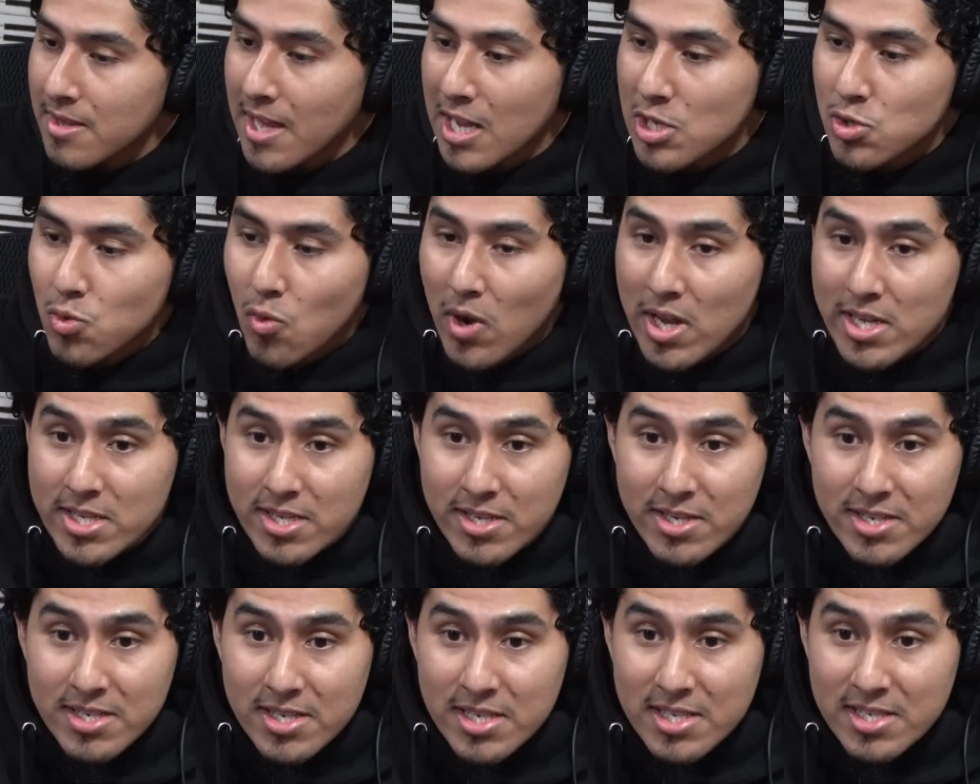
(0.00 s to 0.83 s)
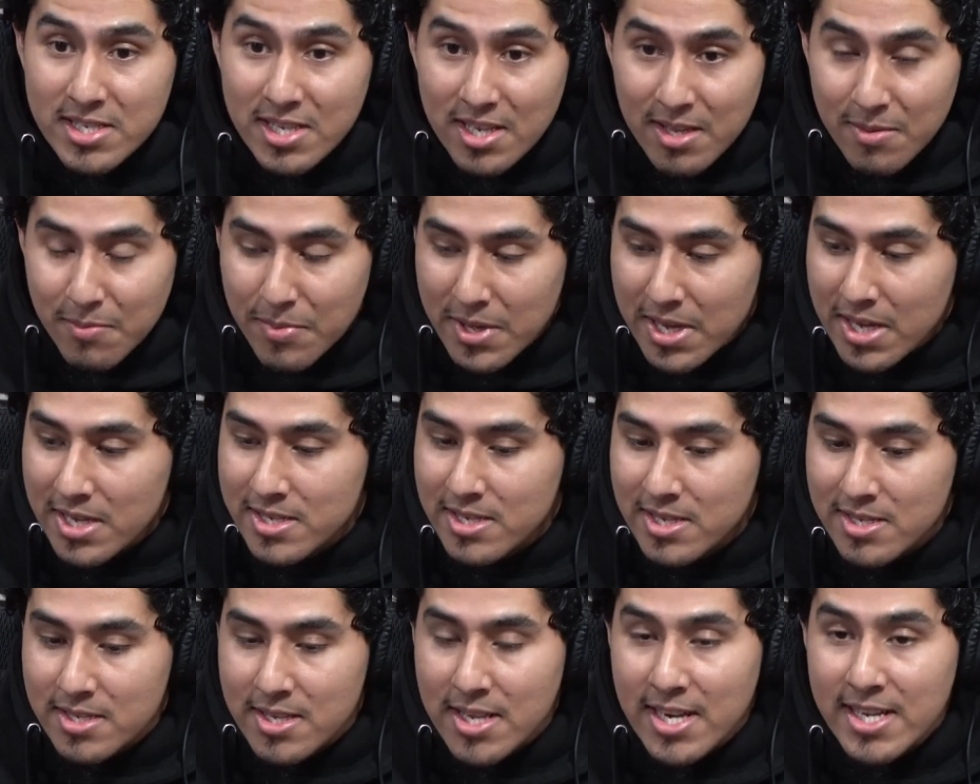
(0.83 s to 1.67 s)
That's why it's good to see,
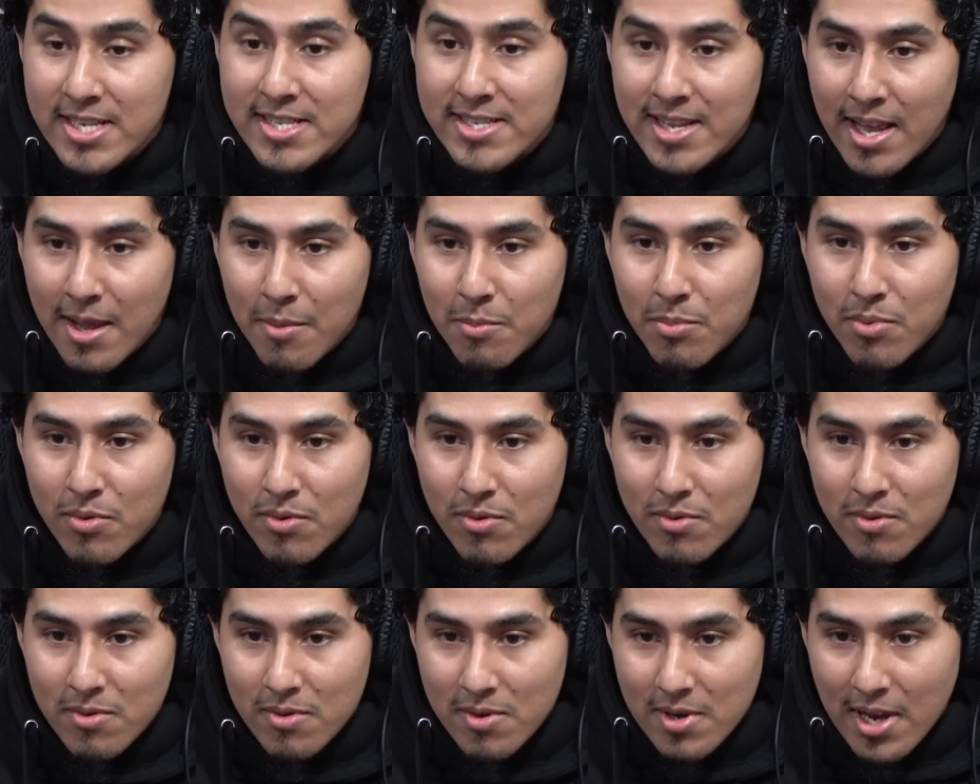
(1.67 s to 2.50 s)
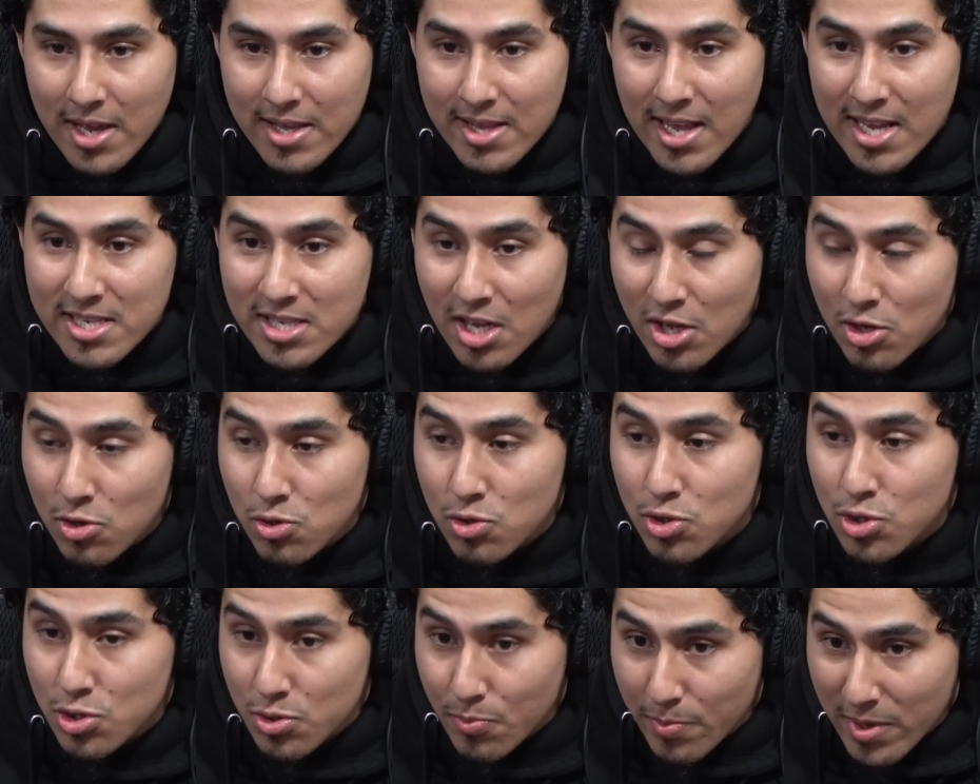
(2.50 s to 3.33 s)
because it's an example. Like, that's how
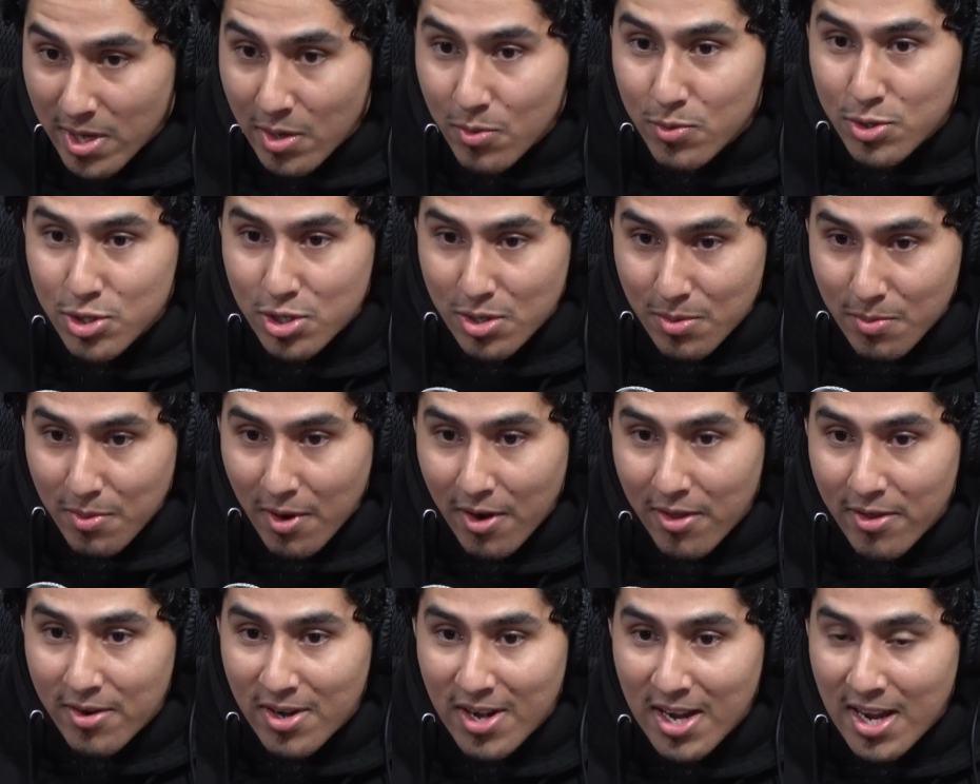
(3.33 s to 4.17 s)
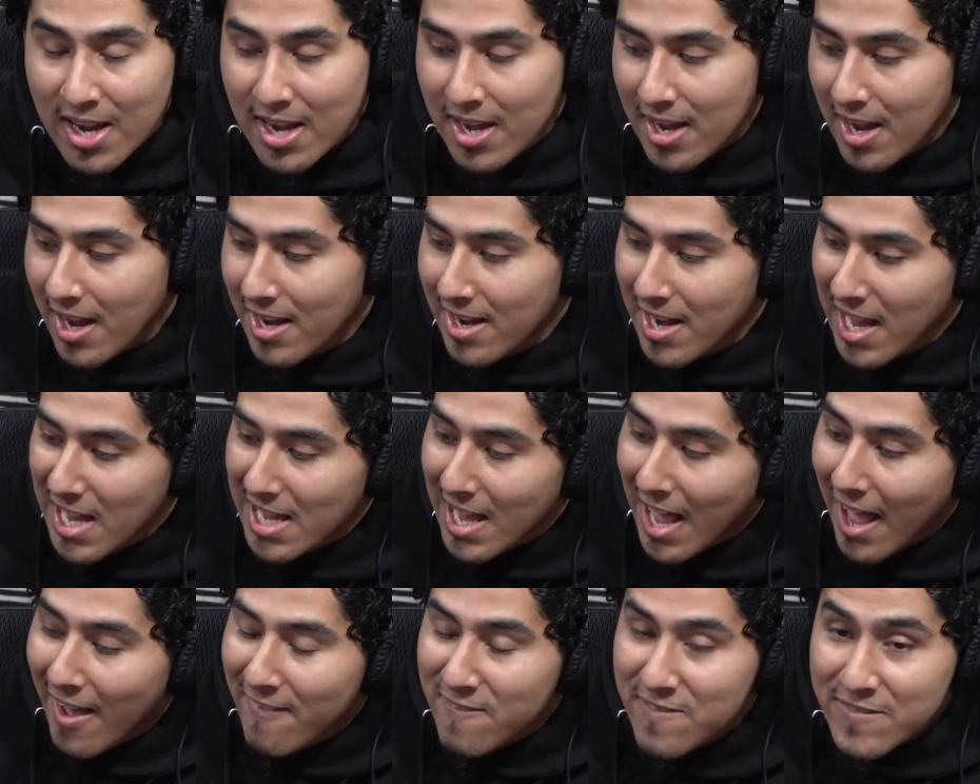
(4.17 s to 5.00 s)
you should be with your brother. And
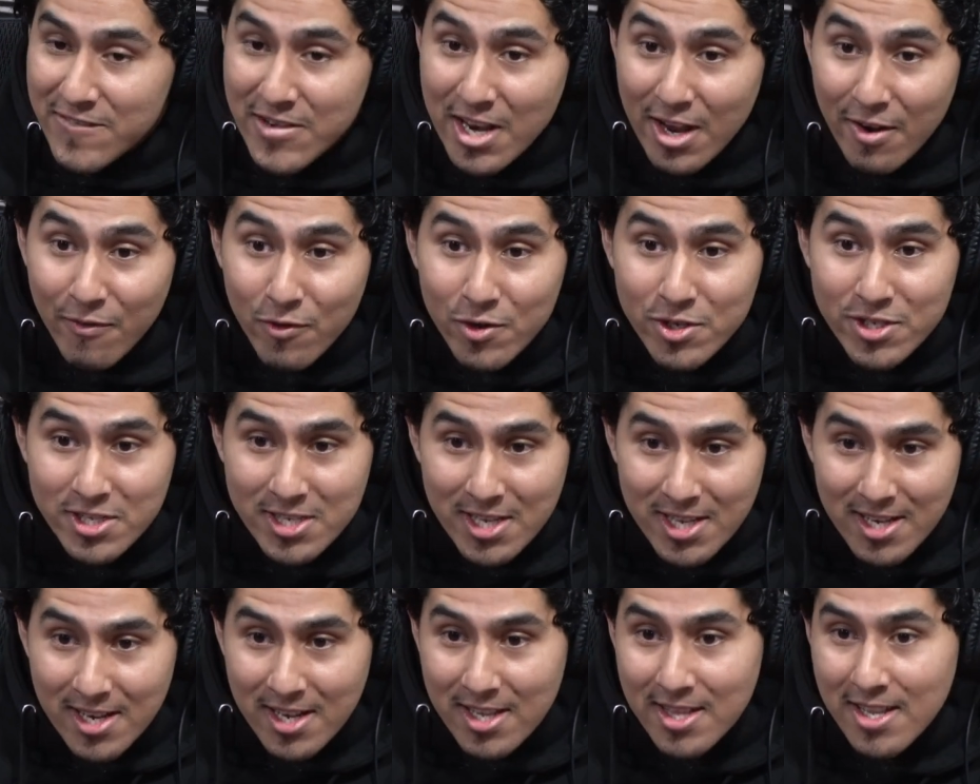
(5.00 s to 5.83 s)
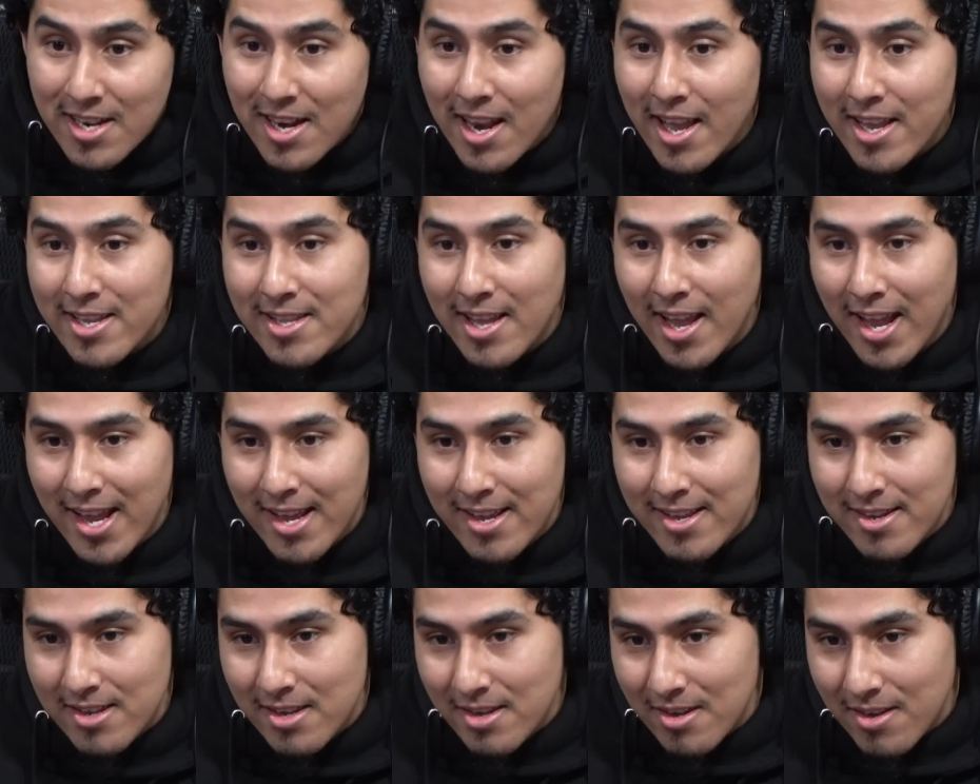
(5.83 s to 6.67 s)
I've never seen nothing like
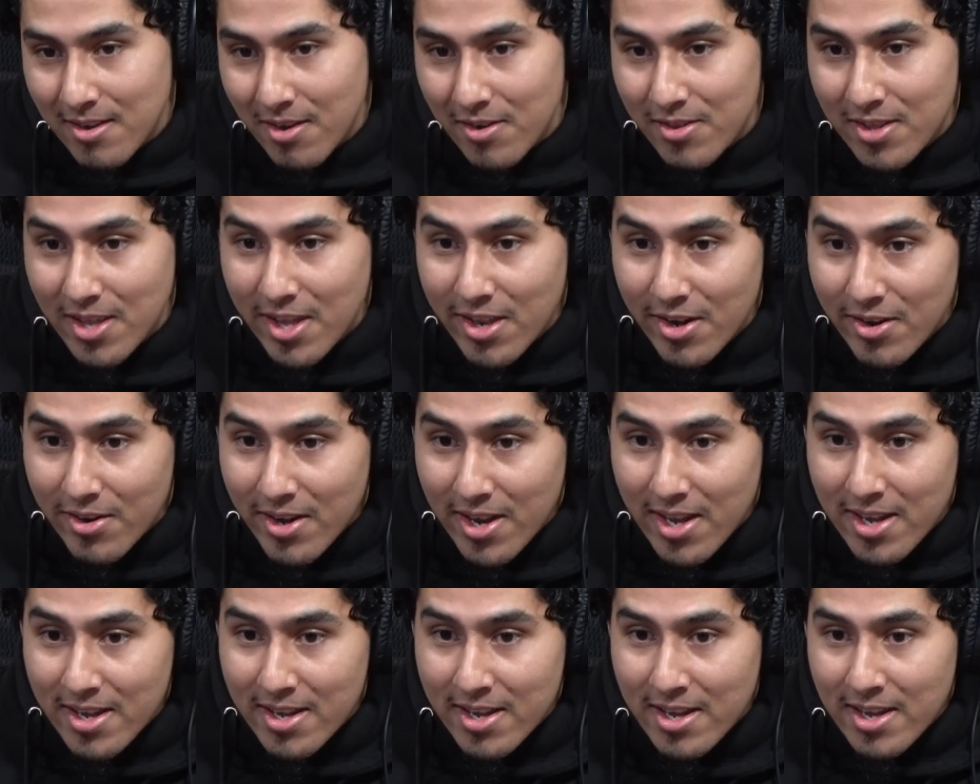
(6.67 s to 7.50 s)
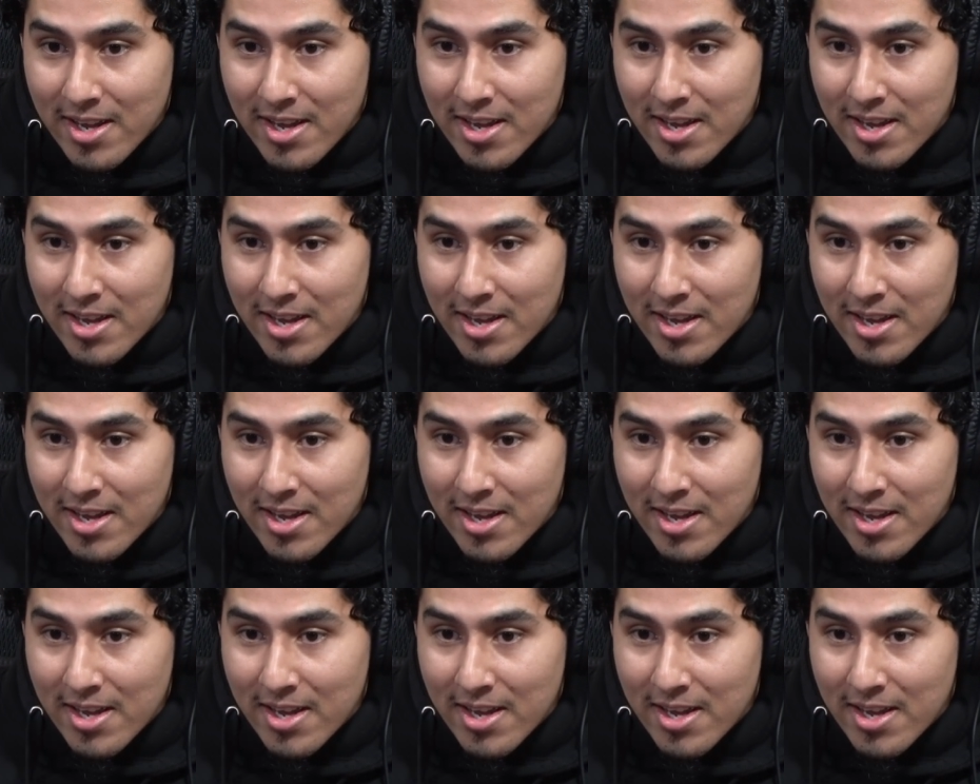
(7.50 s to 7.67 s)
that on the internet.